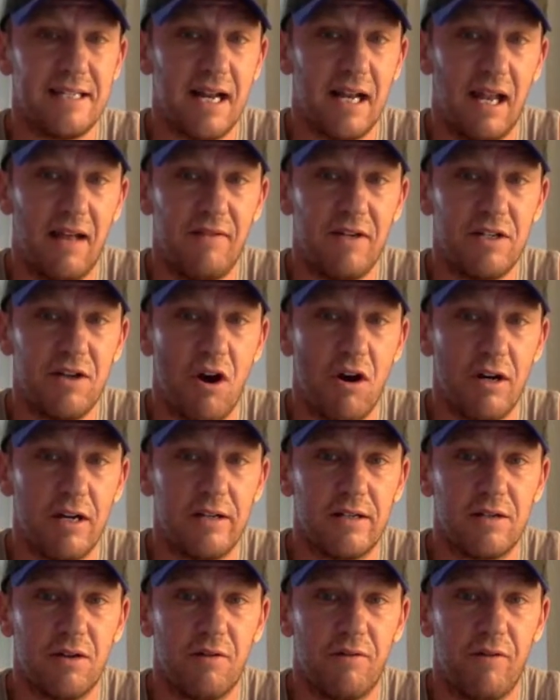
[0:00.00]
He's had 11
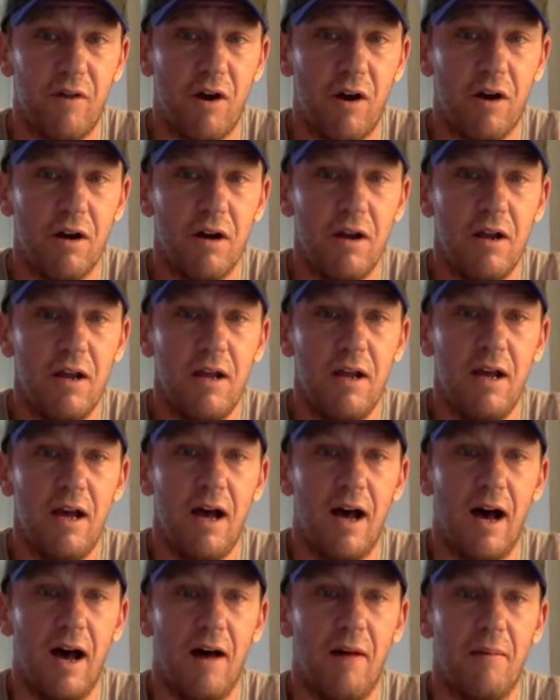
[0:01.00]
targets so far.
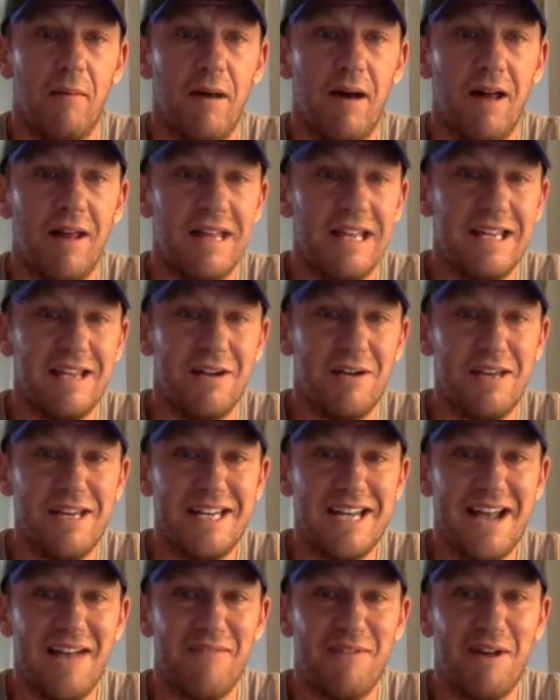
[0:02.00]
He
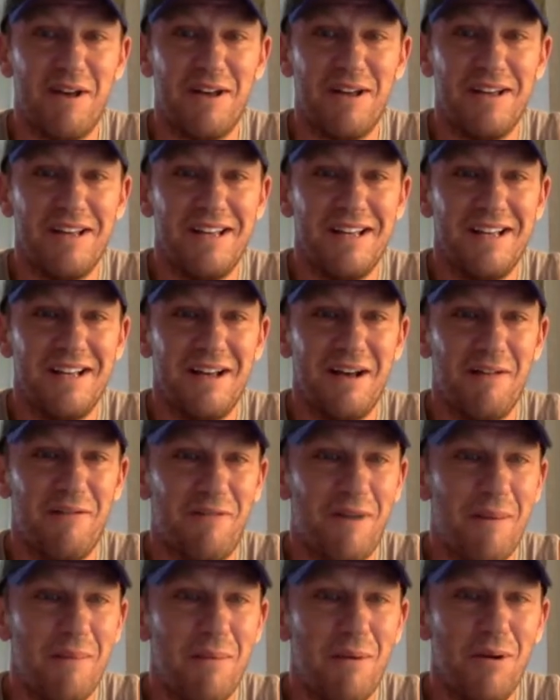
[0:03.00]
did have a
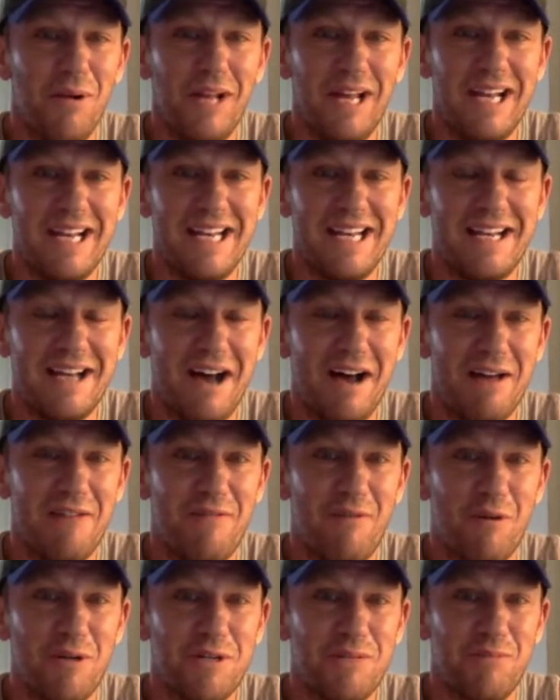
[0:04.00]
fumble, and he
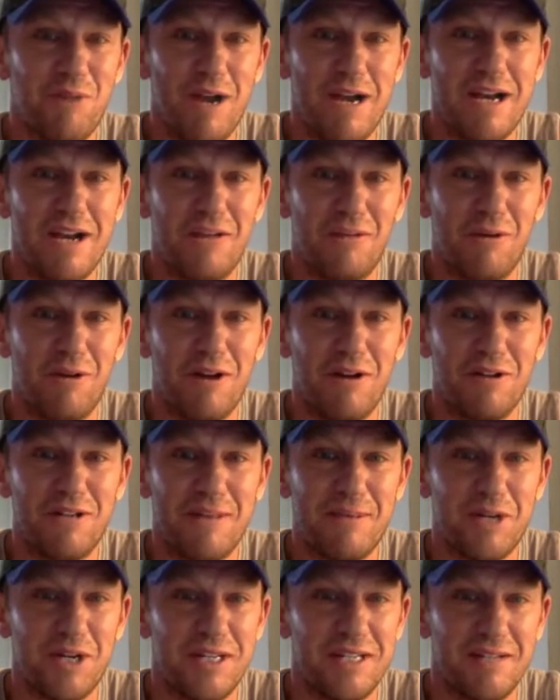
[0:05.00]
forced Brady to throw an
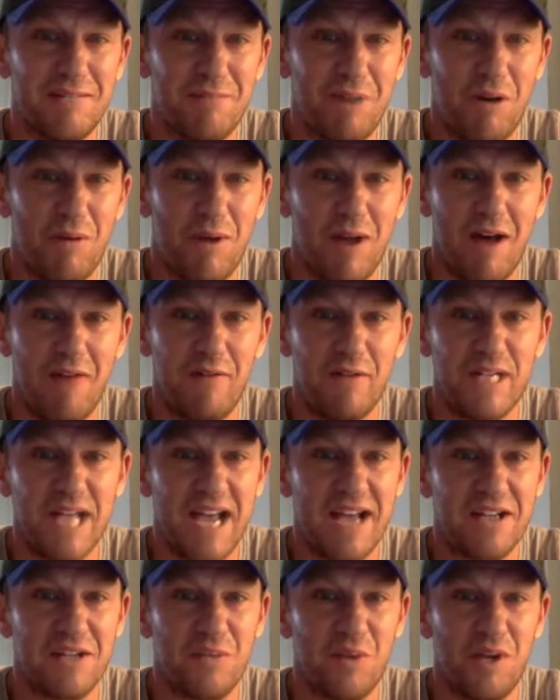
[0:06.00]
interception because the ball went off his
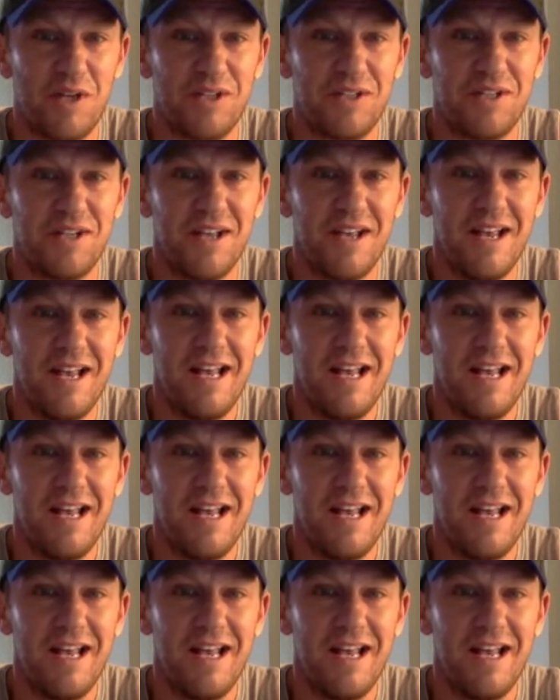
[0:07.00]
hands once.